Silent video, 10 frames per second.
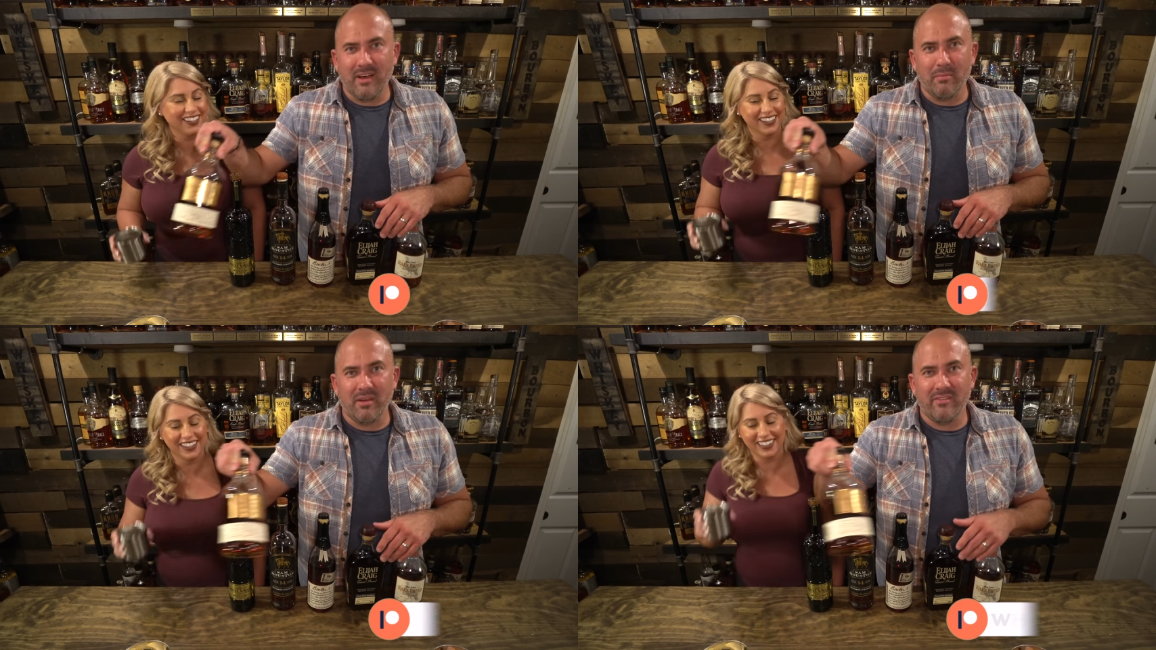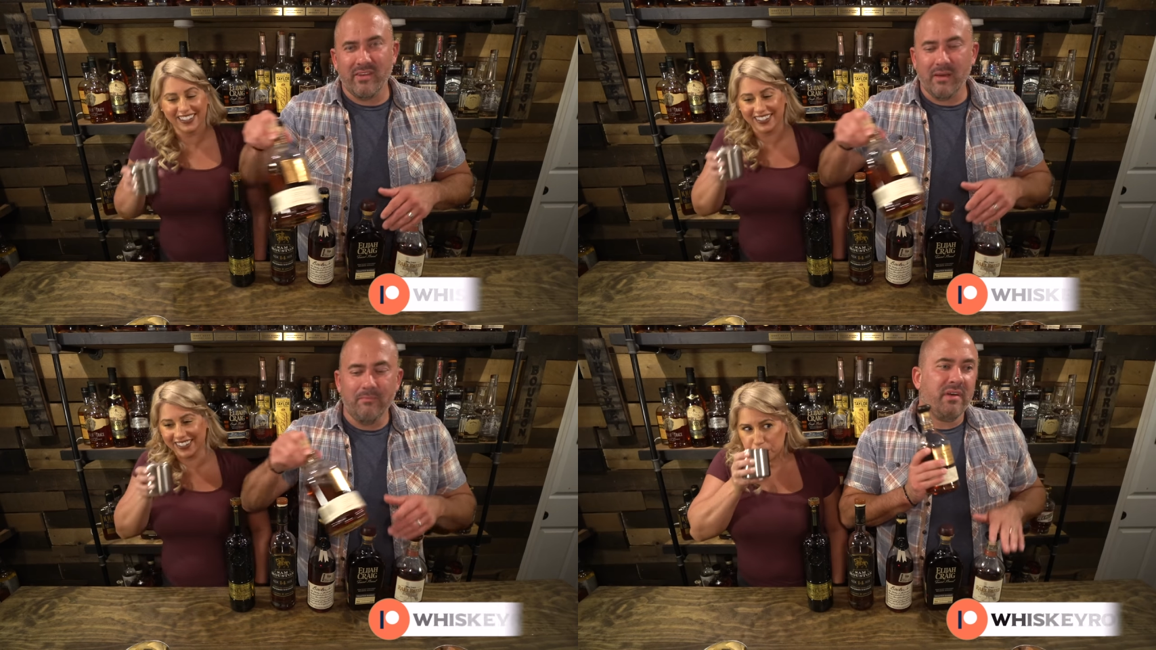Speaker 1: topic of the
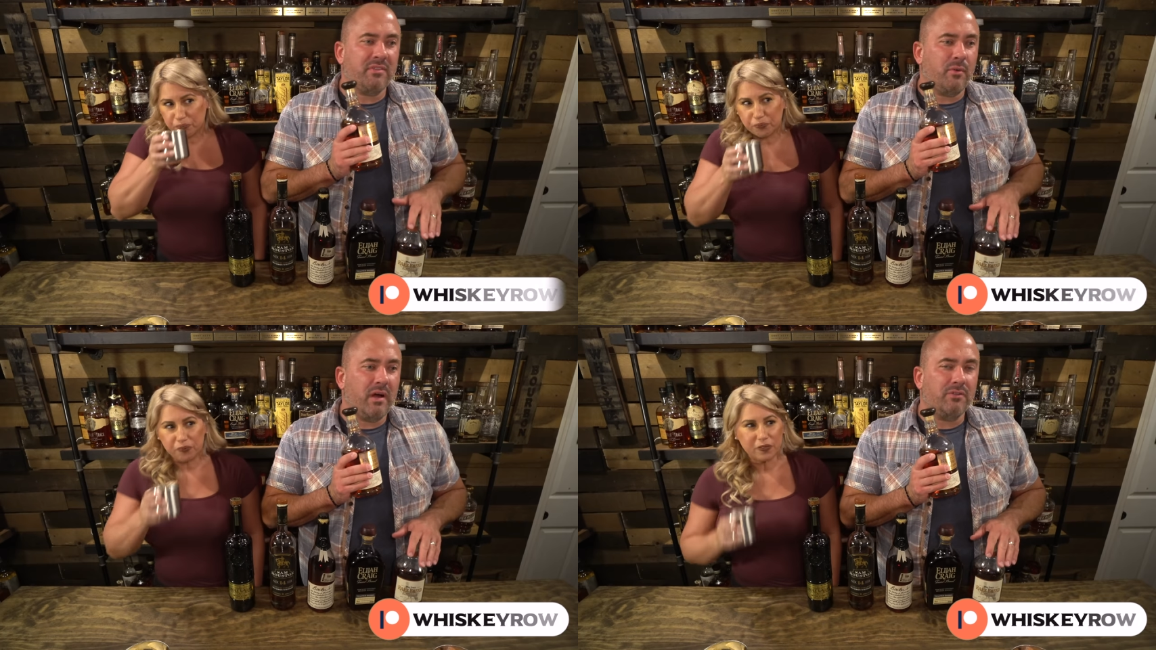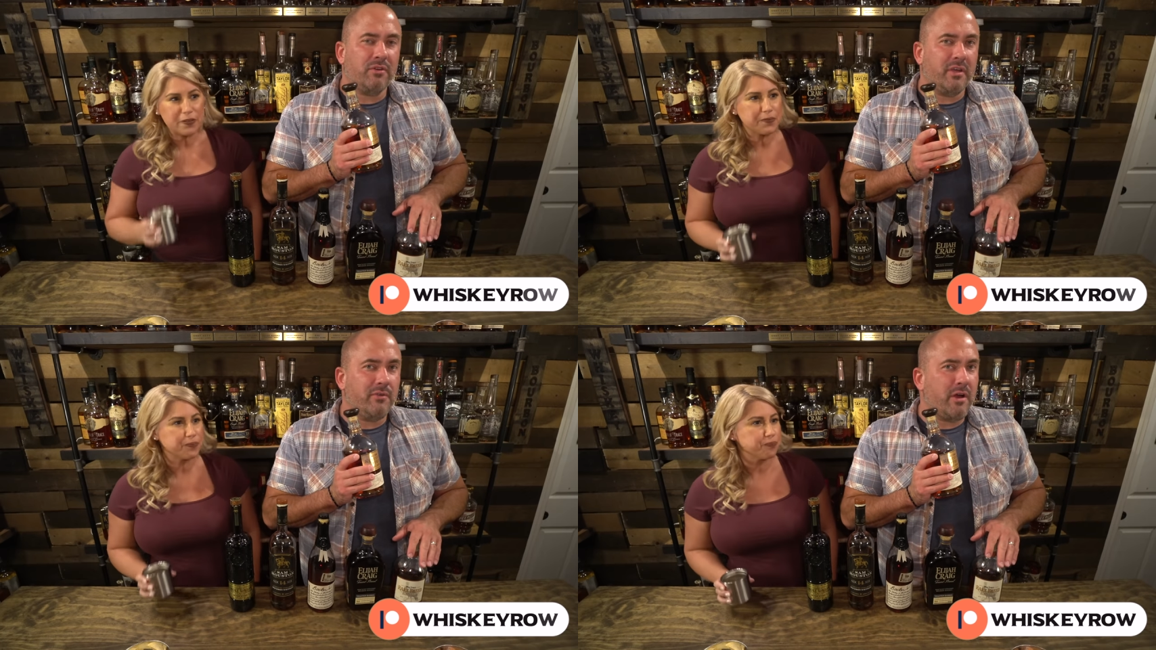video. We've got the Wild
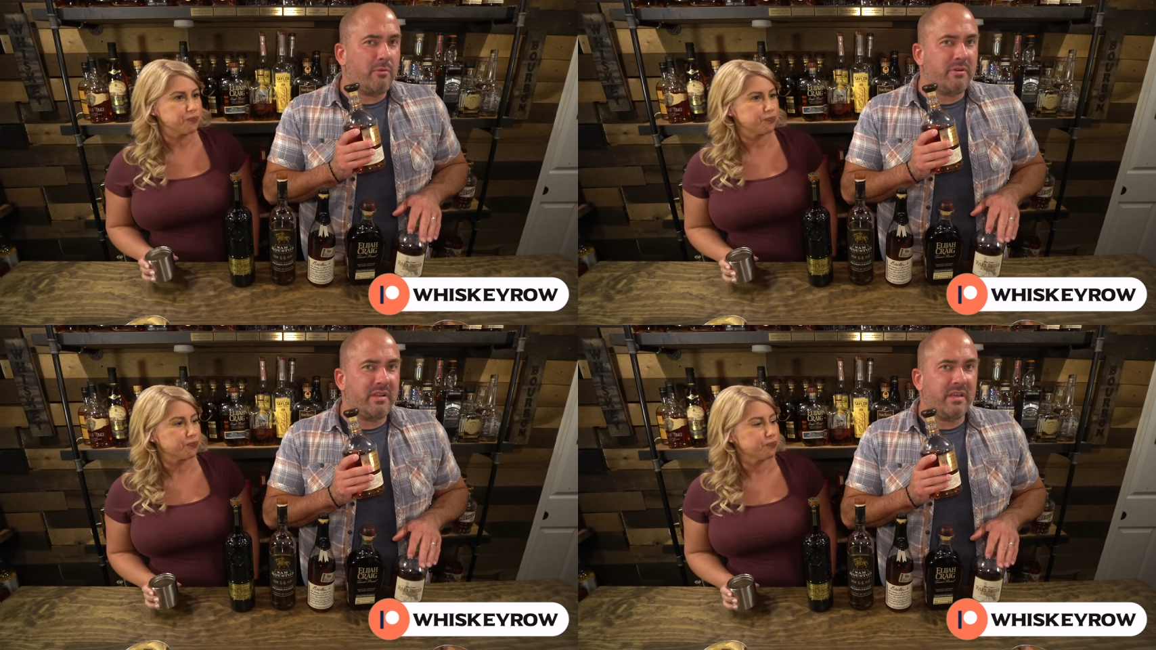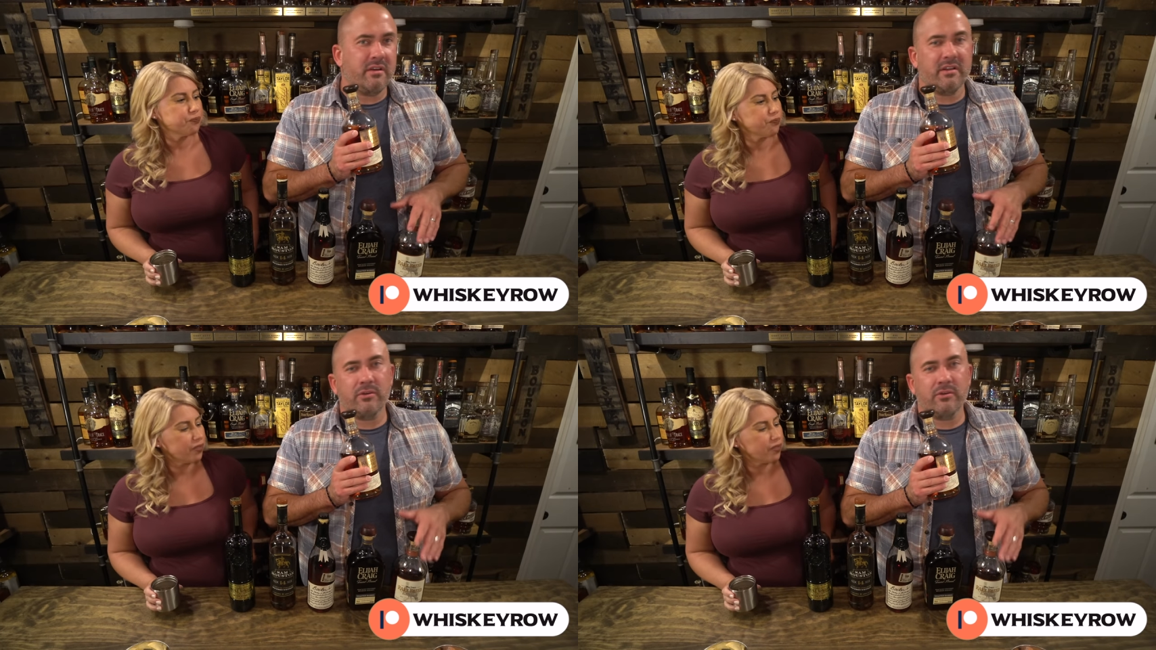Turkey Rare Breed here.